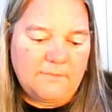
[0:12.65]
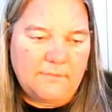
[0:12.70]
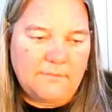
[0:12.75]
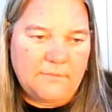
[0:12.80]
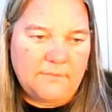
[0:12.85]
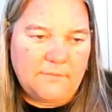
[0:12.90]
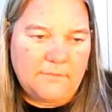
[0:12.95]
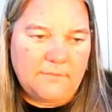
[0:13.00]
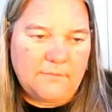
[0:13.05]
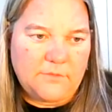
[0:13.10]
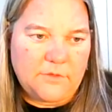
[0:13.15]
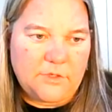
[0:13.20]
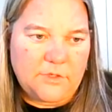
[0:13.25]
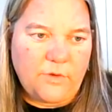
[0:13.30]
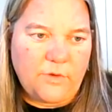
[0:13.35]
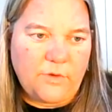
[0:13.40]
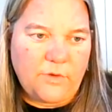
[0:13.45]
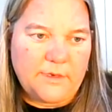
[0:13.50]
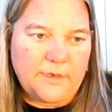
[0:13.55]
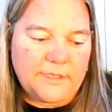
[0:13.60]
just
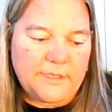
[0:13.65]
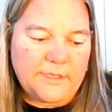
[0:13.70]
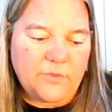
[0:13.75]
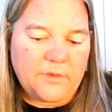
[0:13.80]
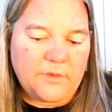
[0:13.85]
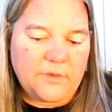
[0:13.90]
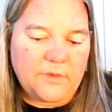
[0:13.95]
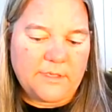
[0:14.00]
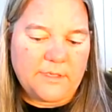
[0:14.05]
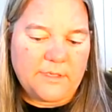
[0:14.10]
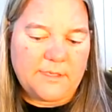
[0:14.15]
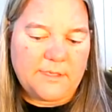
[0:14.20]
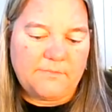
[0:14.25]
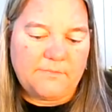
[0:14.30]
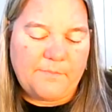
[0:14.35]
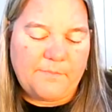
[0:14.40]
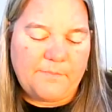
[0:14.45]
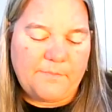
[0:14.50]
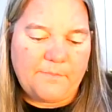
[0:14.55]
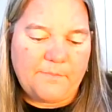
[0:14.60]
really
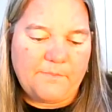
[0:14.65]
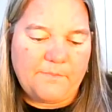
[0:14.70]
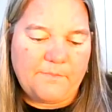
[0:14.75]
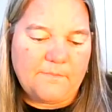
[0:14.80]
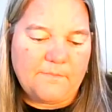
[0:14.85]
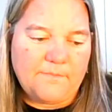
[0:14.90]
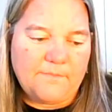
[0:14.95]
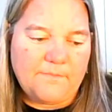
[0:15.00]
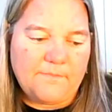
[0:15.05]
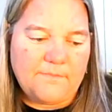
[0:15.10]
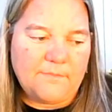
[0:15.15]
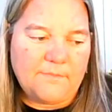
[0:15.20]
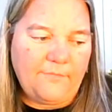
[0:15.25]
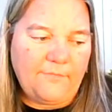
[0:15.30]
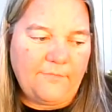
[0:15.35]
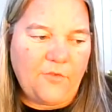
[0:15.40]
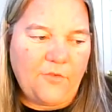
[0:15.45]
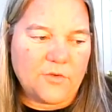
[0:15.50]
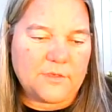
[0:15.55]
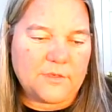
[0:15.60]

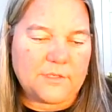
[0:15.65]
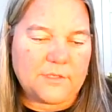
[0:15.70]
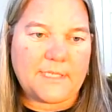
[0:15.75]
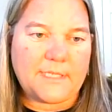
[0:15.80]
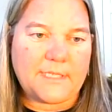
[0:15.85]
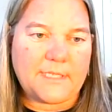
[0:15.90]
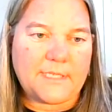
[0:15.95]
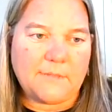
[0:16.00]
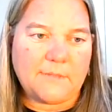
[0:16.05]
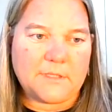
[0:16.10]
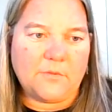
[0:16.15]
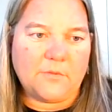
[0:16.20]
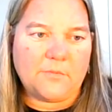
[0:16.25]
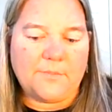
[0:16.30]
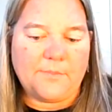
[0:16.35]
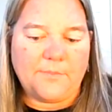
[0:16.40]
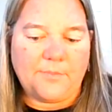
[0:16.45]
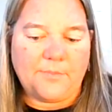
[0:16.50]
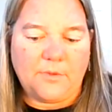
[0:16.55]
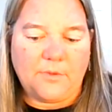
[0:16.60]
first steps for
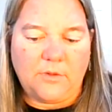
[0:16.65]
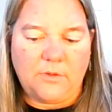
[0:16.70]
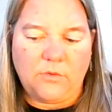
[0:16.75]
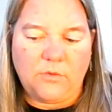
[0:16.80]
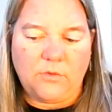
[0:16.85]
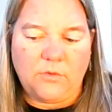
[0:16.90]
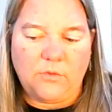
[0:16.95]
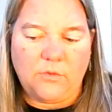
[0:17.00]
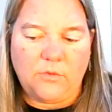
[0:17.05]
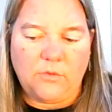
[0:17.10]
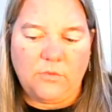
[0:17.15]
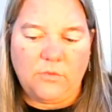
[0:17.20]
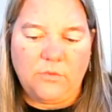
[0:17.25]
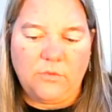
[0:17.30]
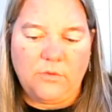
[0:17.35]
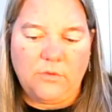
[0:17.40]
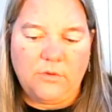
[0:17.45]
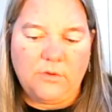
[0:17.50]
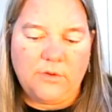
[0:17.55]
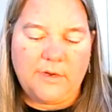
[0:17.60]
people, or
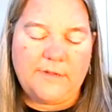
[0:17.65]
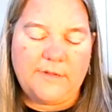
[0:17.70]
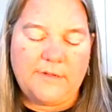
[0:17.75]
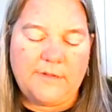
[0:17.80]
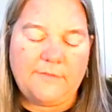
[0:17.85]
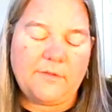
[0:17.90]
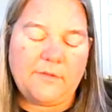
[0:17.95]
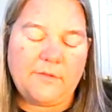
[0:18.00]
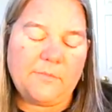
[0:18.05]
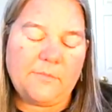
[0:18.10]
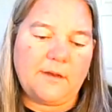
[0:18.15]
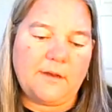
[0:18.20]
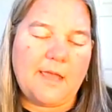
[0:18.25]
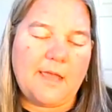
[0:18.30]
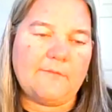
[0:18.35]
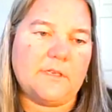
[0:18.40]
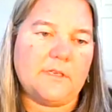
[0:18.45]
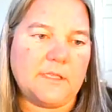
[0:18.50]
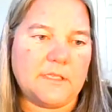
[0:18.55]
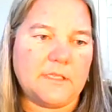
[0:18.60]
even people that haven't
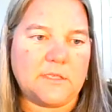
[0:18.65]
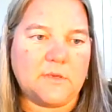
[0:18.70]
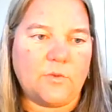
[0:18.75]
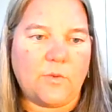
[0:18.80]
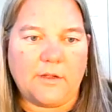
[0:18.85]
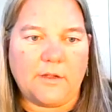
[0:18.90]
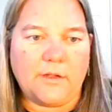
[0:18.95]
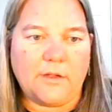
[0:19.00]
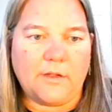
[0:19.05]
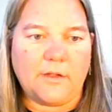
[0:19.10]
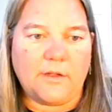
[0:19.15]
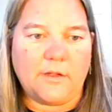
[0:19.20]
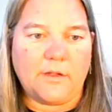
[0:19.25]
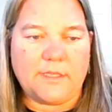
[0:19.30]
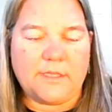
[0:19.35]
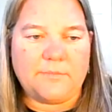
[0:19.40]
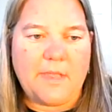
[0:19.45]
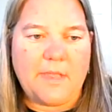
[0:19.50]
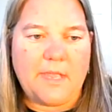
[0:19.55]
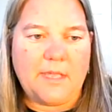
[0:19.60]
done this in a while, because,
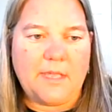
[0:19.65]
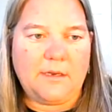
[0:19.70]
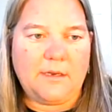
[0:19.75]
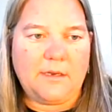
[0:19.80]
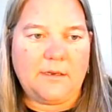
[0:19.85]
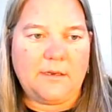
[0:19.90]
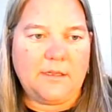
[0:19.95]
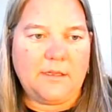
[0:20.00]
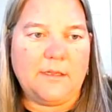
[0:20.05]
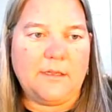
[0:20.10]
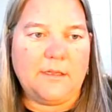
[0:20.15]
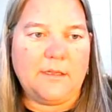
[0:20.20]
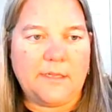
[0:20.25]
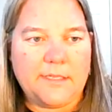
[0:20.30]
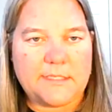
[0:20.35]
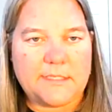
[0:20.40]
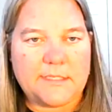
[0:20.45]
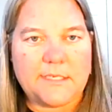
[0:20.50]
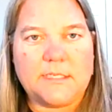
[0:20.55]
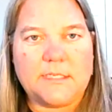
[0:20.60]
man, it's
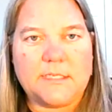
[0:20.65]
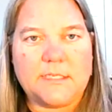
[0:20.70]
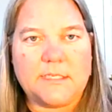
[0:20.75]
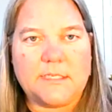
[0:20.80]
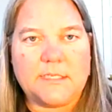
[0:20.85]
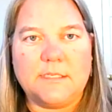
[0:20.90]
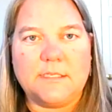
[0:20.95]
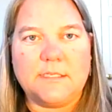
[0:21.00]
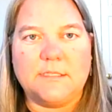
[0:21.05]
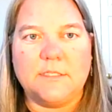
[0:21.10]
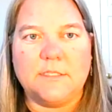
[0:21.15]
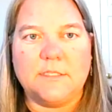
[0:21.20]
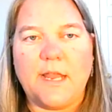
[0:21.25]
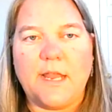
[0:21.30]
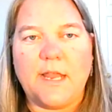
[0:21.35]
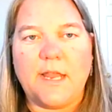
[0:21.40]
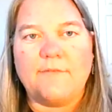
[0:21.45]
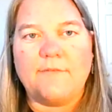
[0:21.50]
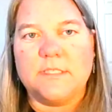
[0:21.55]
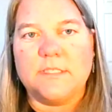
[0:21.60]
easy to dread
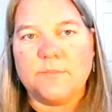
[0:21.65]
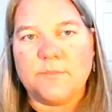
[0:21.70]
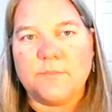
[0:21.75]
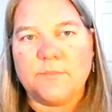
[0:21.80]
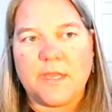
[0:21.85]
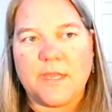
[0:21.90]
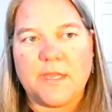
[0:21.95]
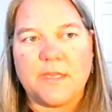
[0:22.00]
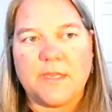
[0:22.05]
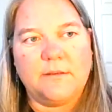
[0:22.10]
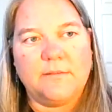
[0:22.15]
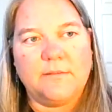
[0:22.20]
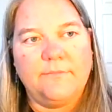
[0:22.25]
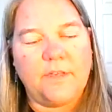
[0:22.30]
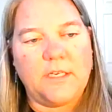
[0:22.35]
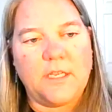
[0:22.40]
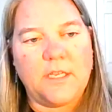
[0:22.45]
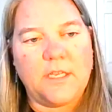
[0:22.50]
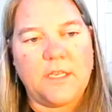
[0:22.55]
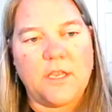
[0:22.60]
having to make
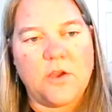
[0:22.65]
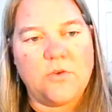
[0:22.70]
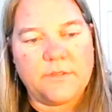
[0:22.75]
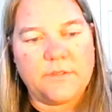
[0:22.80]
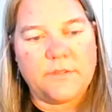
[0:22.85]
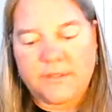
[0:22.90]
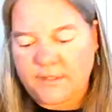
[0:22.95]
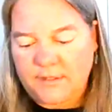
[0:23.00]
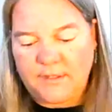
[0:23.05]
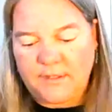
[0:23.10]
videos.